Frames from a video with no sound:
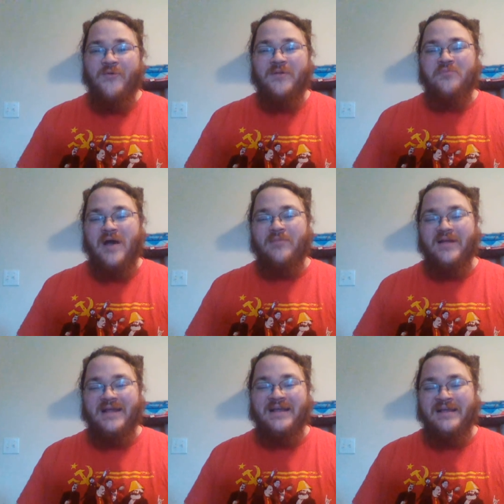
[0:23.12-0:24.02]
will
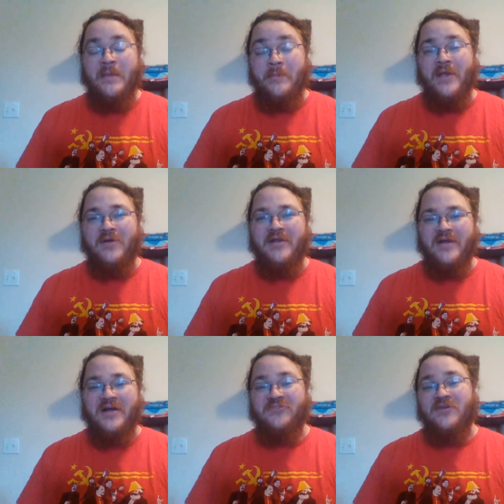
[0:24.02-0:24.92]
probably be around
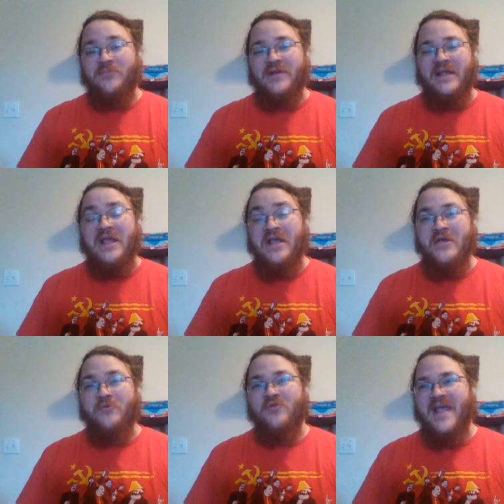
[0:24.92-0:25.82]
your house on a pretty
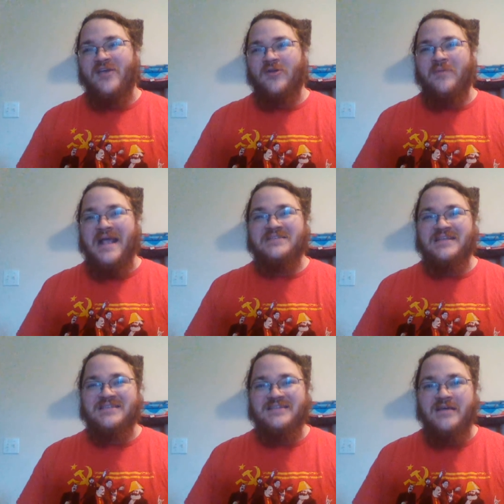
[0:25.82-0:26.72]
regular
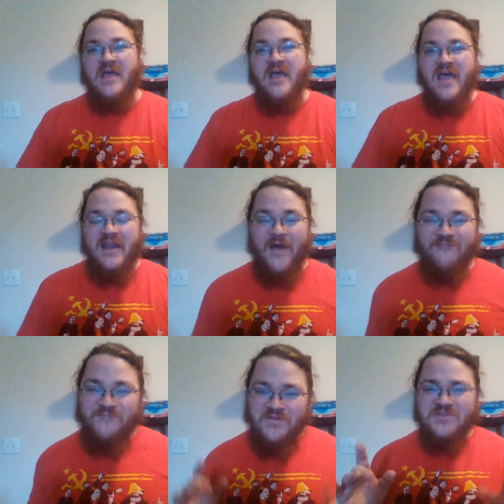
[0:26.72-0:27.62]
basis. Now,
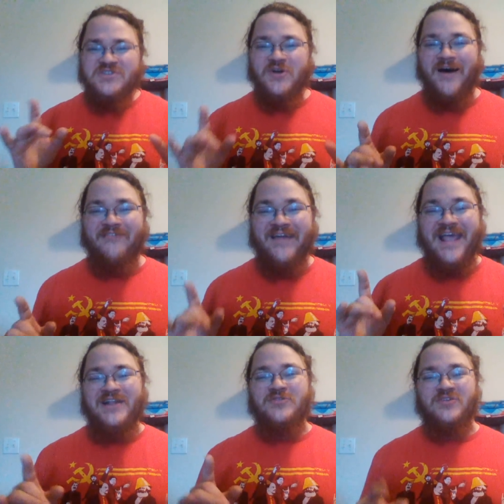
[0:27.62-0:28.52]
first off,
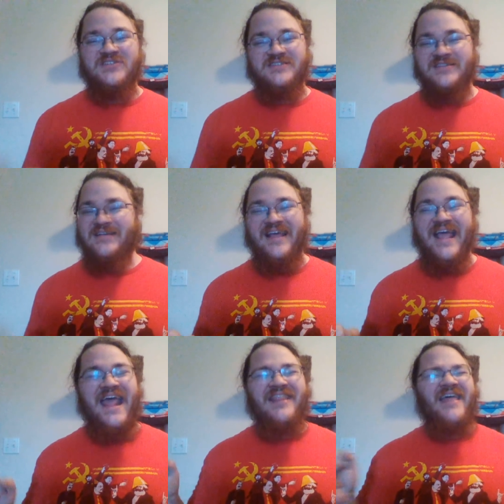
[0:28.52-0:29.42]
angels
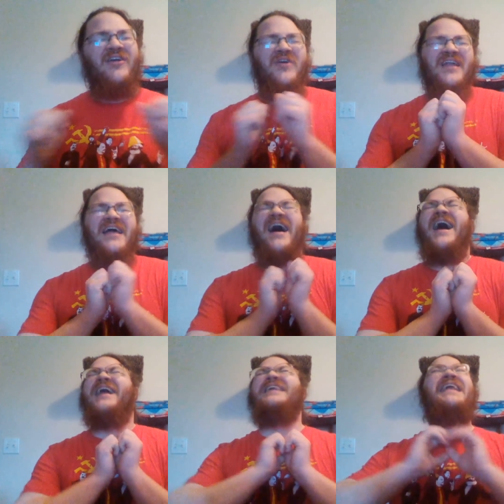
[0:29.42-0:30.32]
they look like
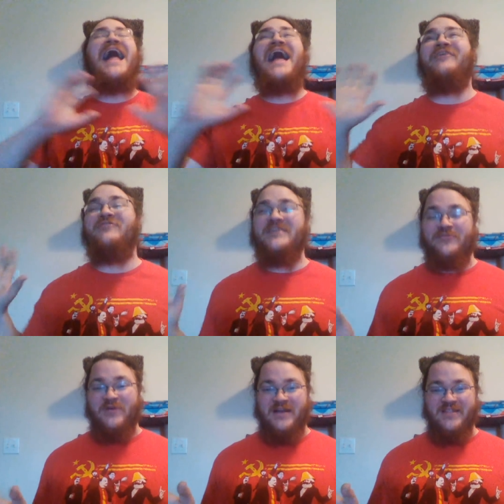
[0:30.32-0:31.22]
a lot of
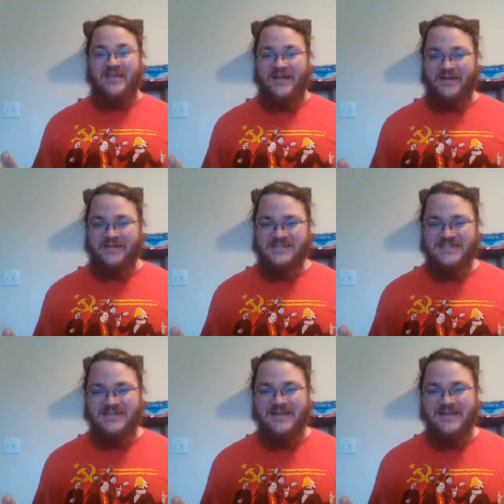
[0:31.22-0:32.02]
different things.